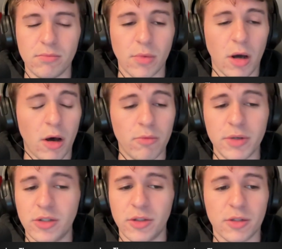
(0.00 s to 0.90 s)
I'll
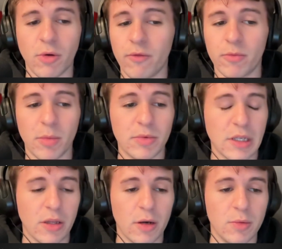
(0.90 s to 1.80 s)
read you this quote from him because
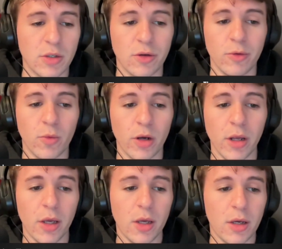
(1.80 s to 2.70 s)
I thought it was a good one.
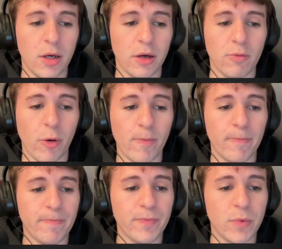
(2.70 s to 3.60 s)
Quote,
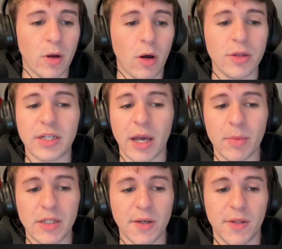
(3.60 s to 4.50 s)
"All the
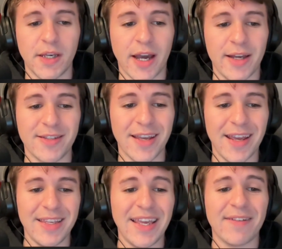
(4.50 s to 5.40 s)
time I tell the guys,
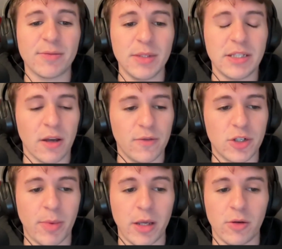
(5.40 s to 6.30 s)
you have to be
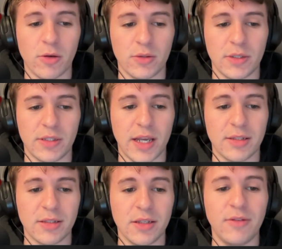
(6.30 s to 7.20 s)
selfish about your own
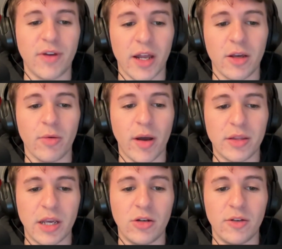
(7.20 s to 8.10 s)
success. You've got to go
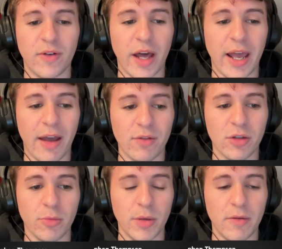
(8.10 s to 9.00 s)
out there and you've got to have a
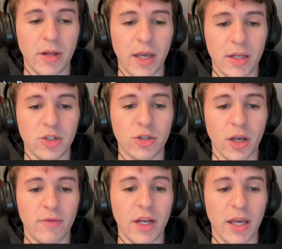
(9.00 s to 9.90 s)
little bit of
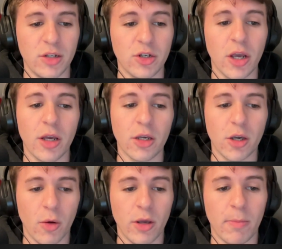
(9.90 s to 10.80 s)
an edge
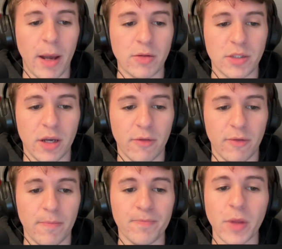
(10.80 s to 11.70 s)
going about stuff.